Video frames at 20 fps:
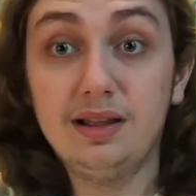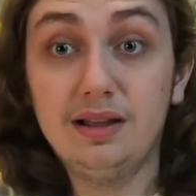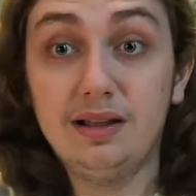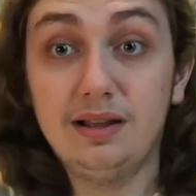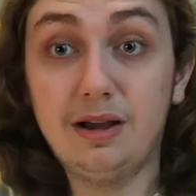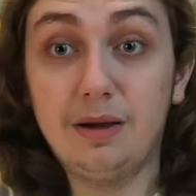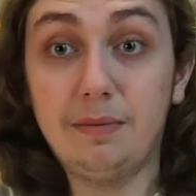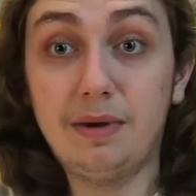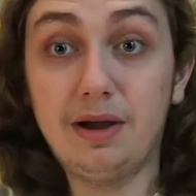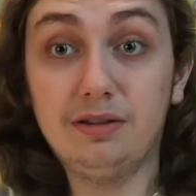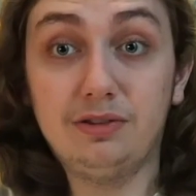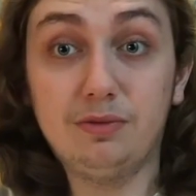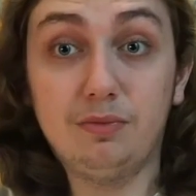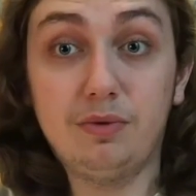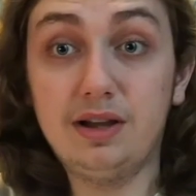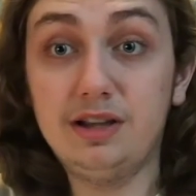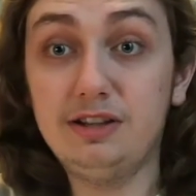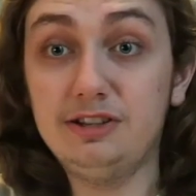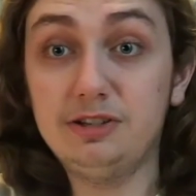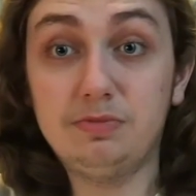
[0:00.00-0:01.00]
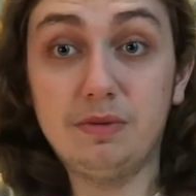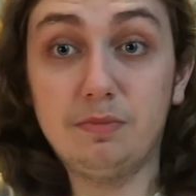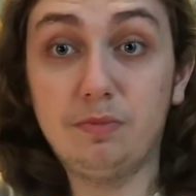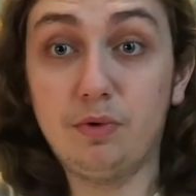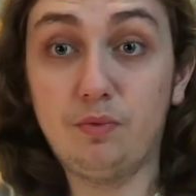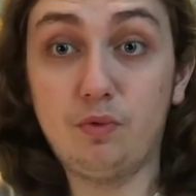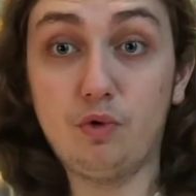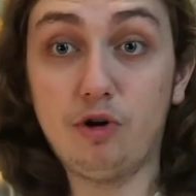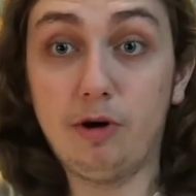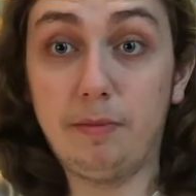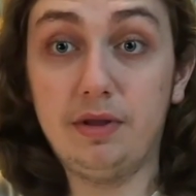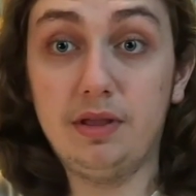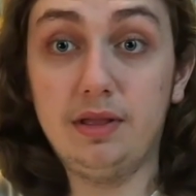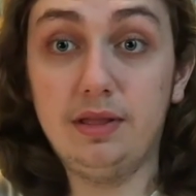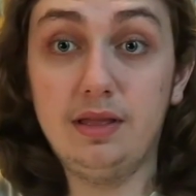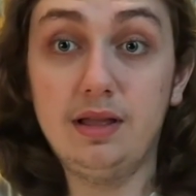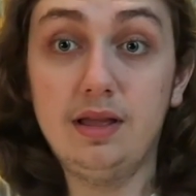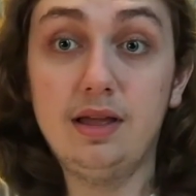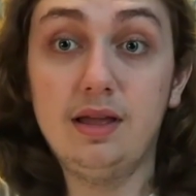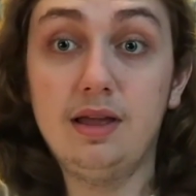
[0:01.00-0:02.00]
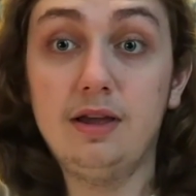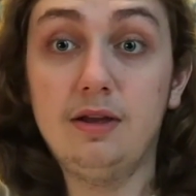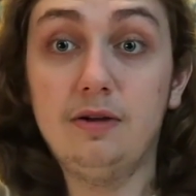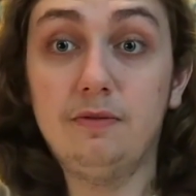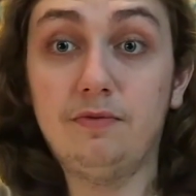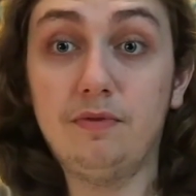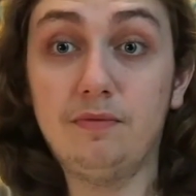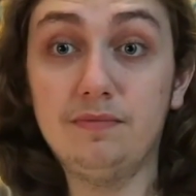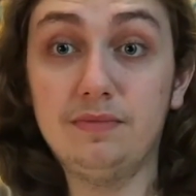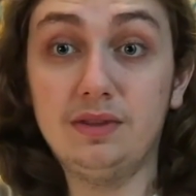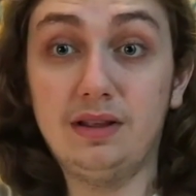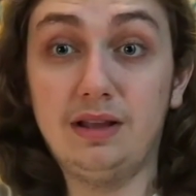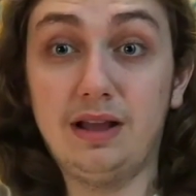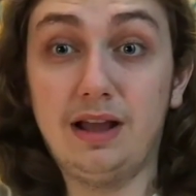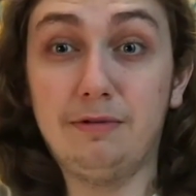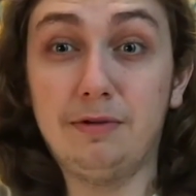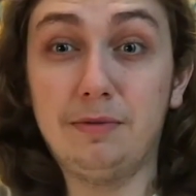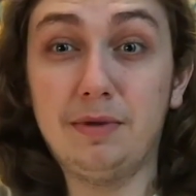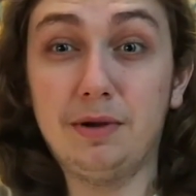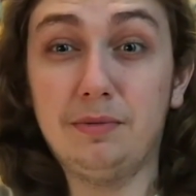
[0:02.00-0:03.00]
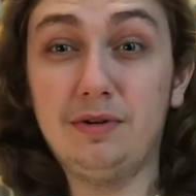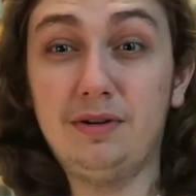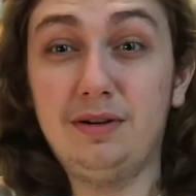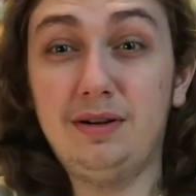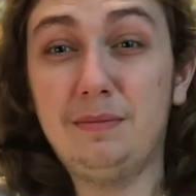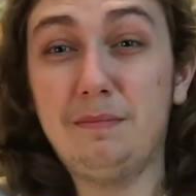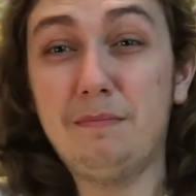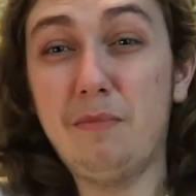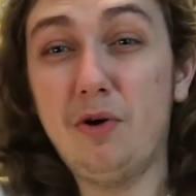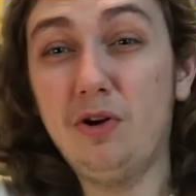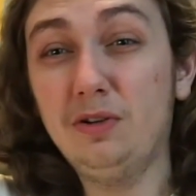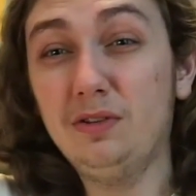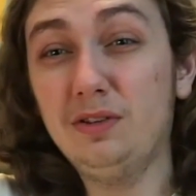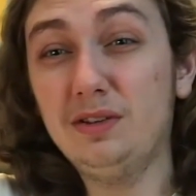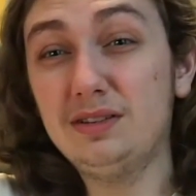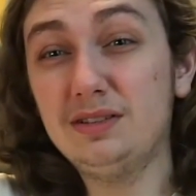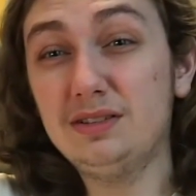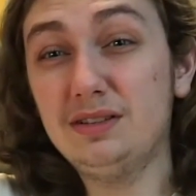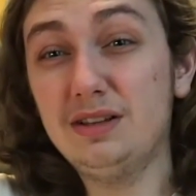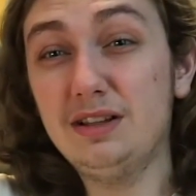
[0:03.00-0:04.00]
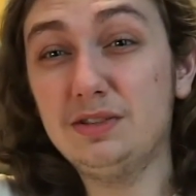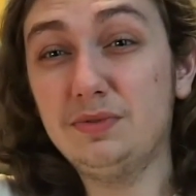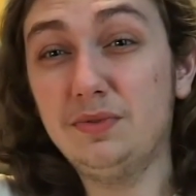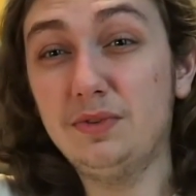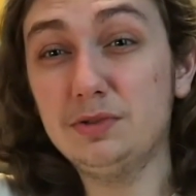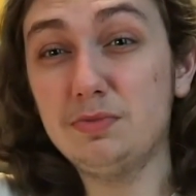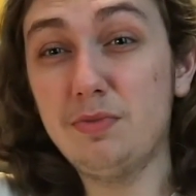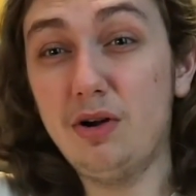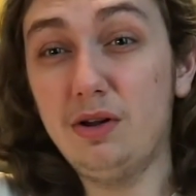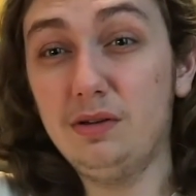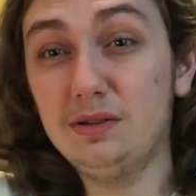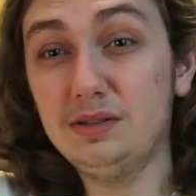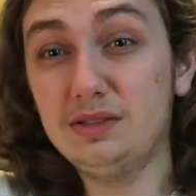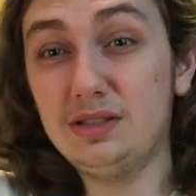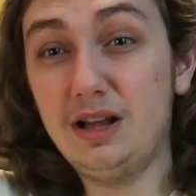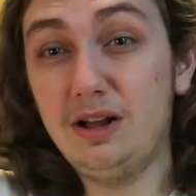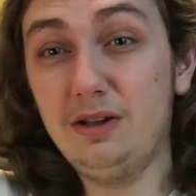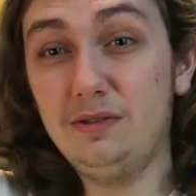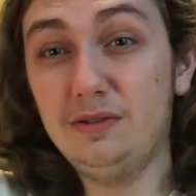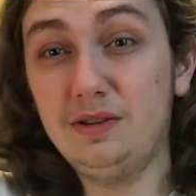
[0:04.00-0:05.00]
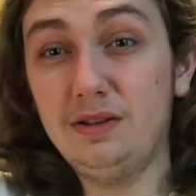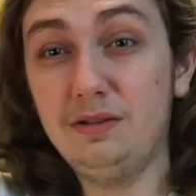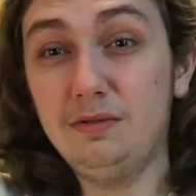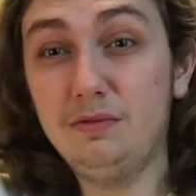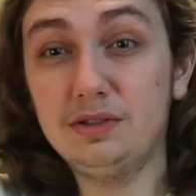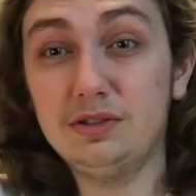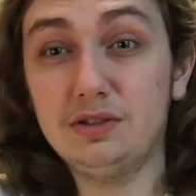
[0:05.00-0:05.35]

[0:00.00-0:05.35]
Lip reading: about the way he's been performing. I remember in his first Marlins outing was